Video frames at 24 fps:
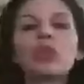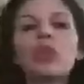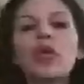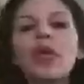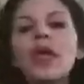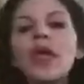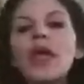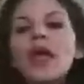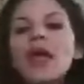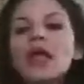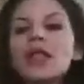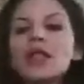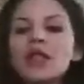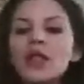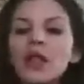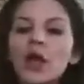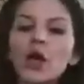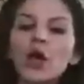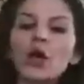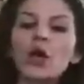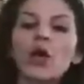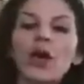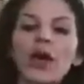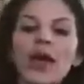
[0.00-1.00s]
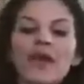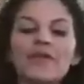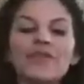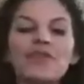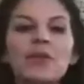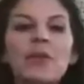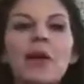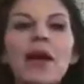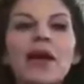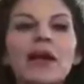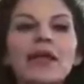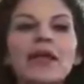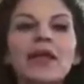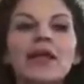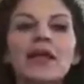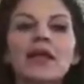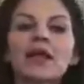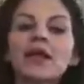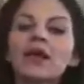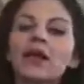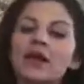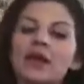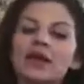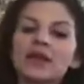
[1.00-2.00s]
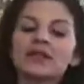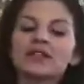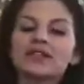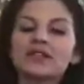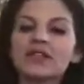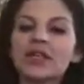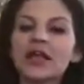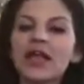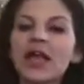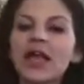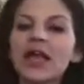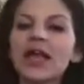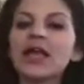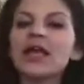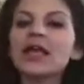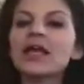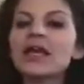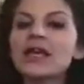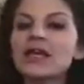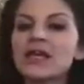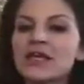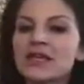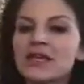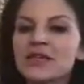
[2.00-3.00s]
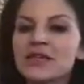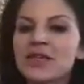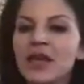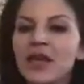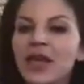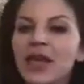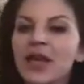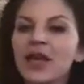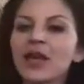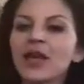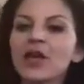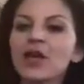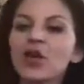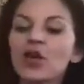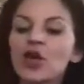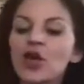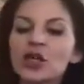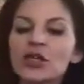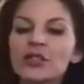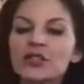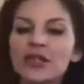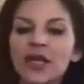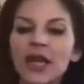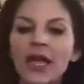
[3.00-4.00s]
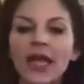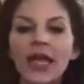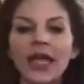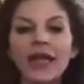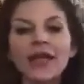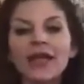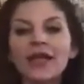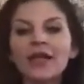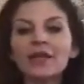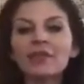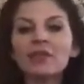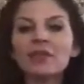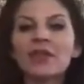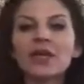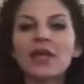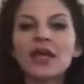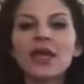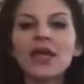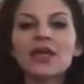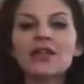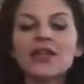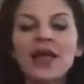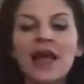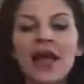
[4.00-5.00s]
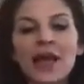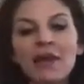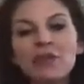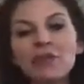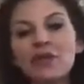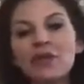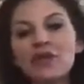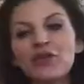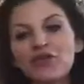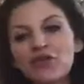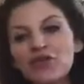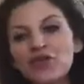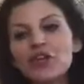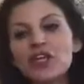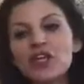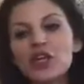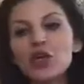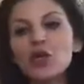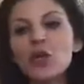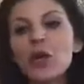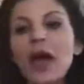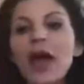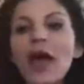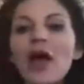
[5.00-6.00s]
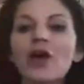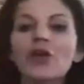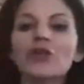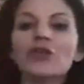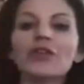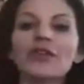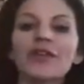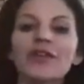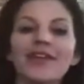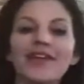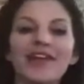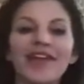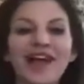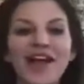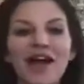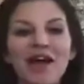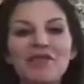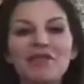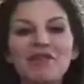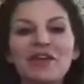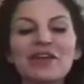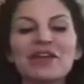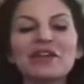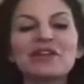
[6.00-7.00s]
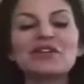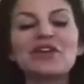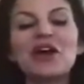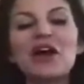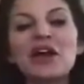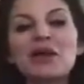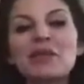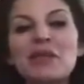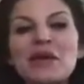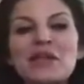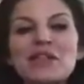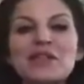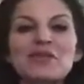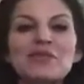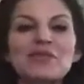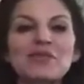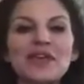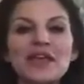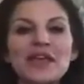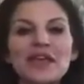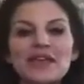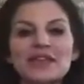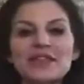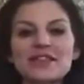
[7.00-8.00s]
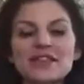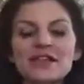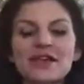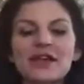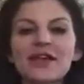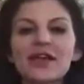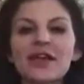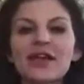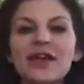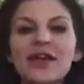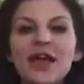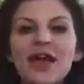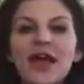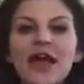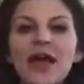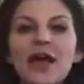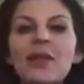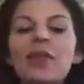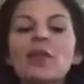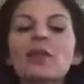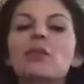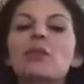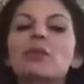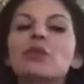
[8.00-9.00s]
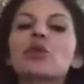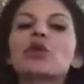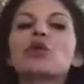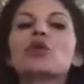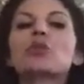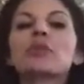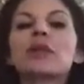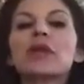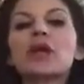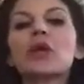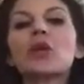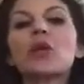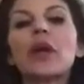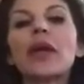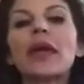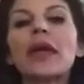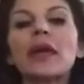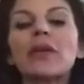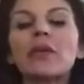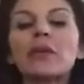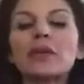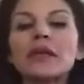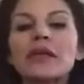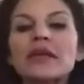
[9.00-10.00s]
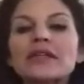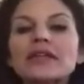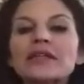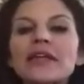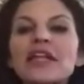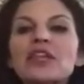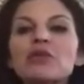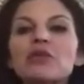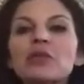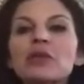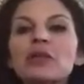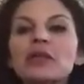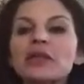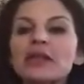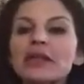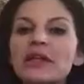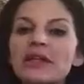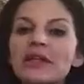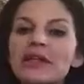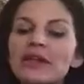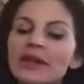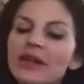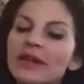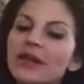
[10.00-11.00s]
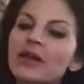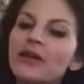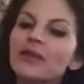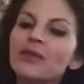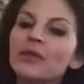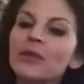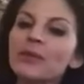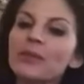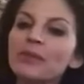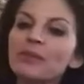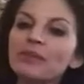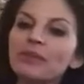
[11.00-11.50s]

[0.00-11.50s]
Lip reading: Hello, everybody. Today is a good day because I'm going to freak you out. I'm going to talk about some things that blew me away when I desperately needed to hear them,